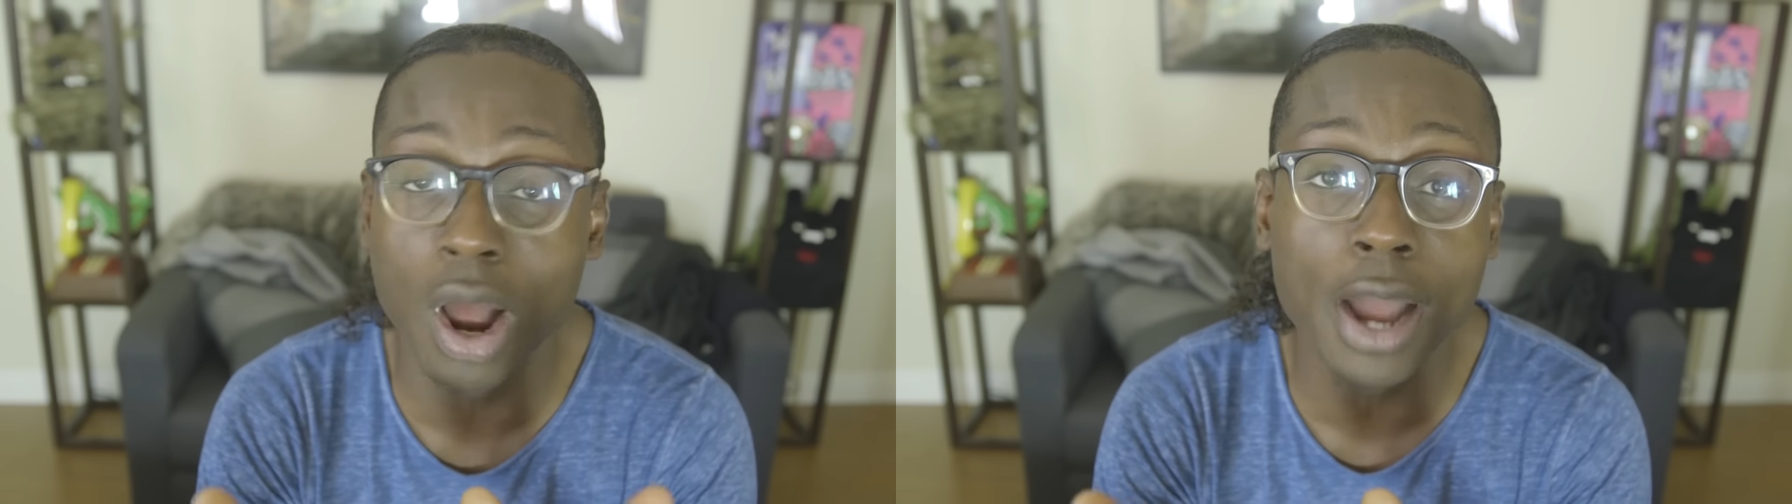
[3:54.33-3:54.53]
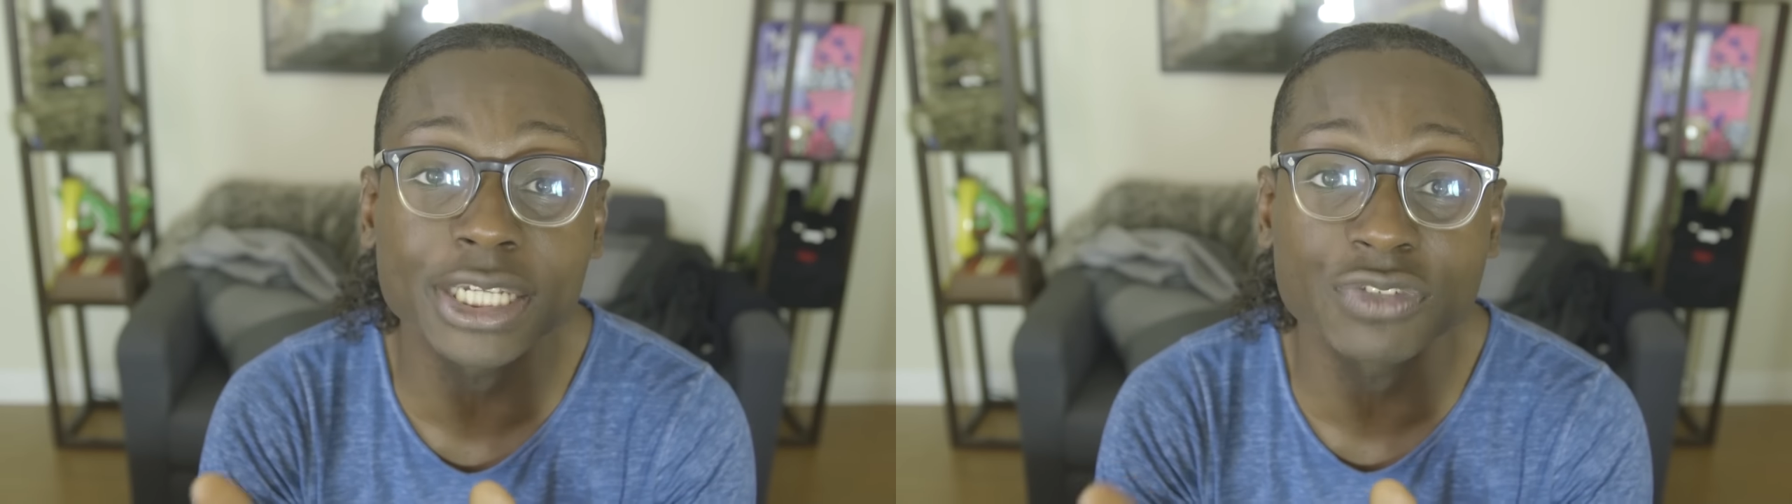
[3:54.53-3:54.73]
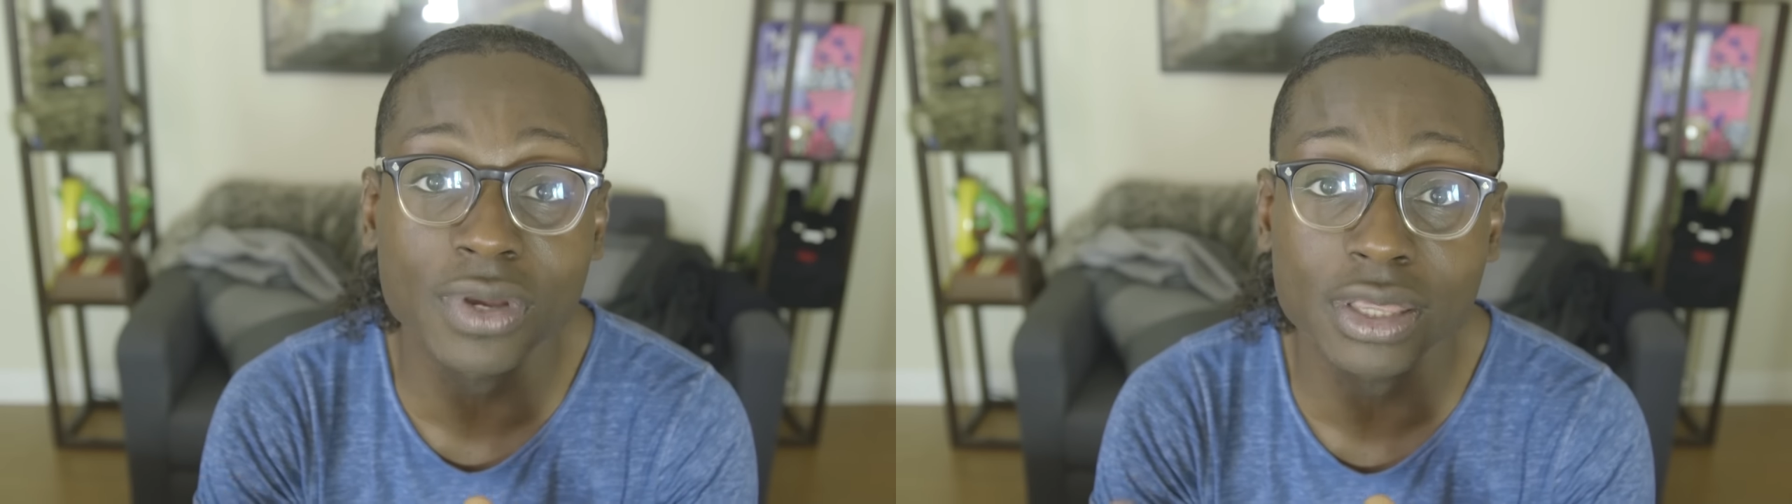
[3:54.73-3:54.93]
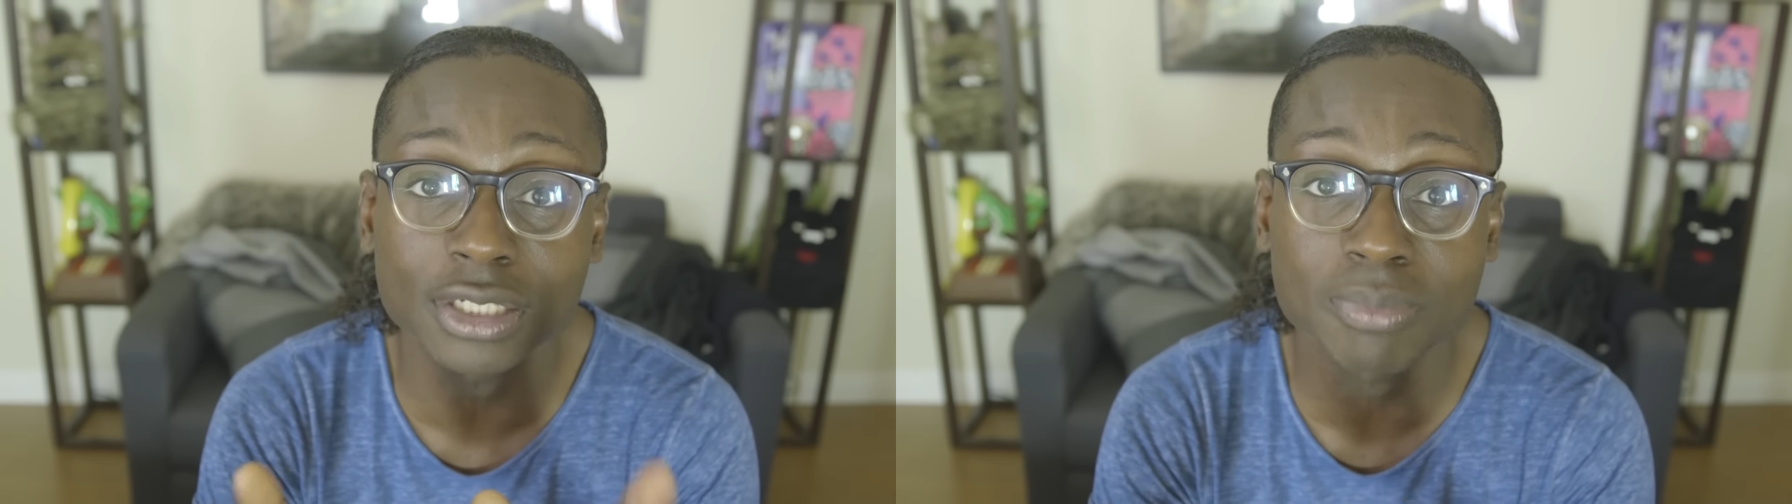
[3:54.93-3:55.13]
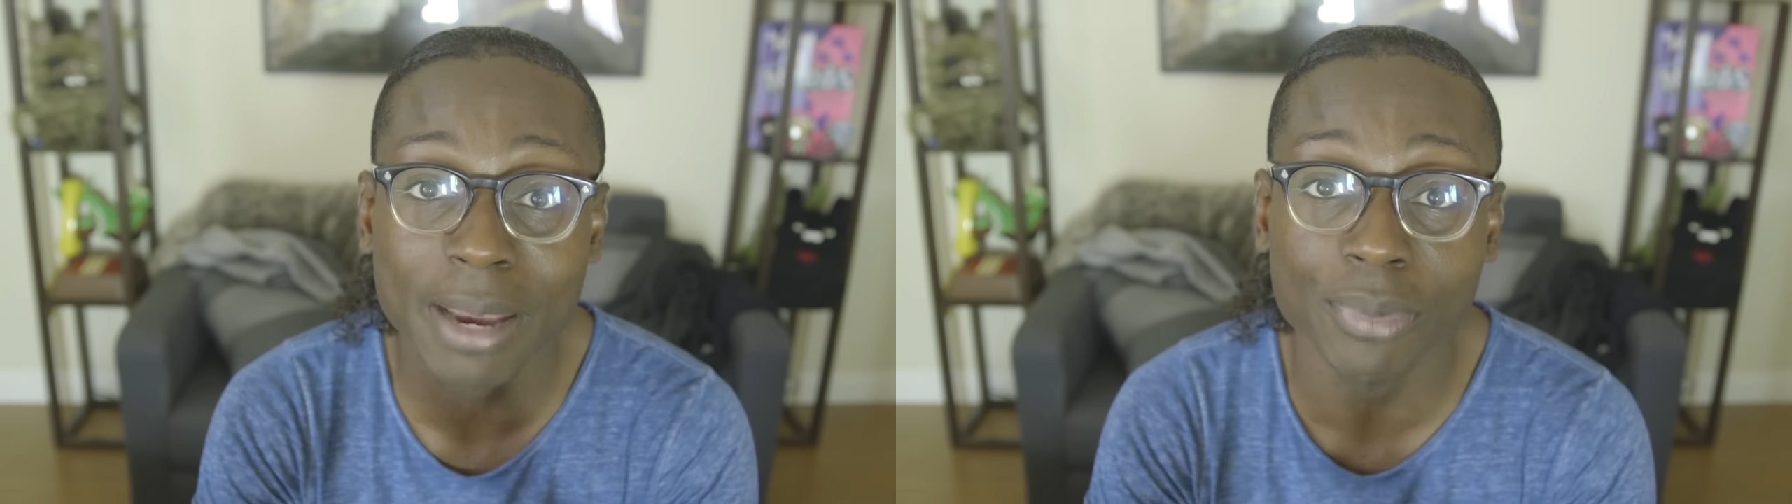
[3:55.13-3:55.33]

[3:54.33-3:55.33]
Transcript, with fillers: August 5th is my